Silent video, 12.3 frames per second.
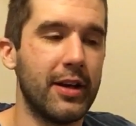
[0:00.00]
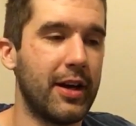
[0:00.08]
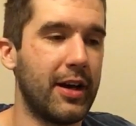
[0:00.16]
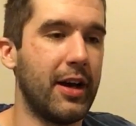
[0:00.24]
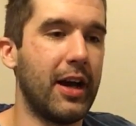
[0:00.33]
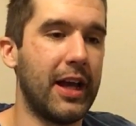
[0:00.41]

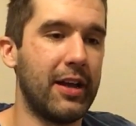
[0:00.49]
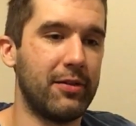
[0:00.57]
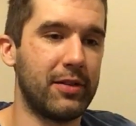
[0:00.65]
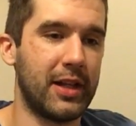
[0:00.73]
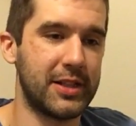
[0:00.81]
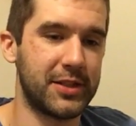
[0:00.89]
I
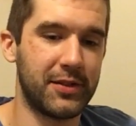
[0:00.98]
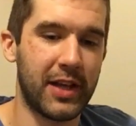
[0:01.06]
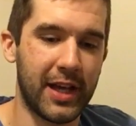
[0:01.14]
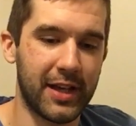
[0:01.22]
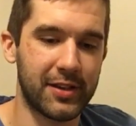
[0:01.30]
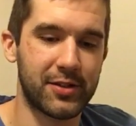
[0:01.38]
have lots of
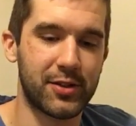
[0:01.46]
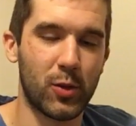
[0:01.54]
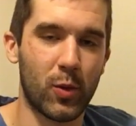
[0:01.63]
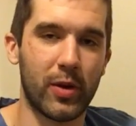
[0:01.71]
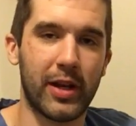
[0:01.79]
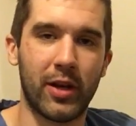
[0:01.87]
cans
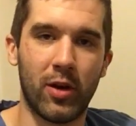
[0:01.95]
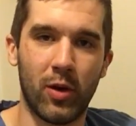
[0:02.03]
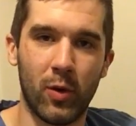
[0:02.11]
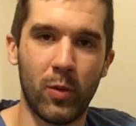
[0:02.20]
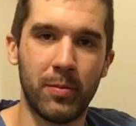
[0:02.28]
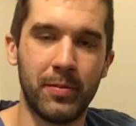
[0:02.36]
stored at
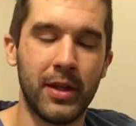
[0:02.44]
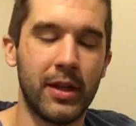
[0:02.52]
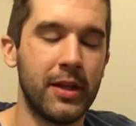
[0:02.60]
home,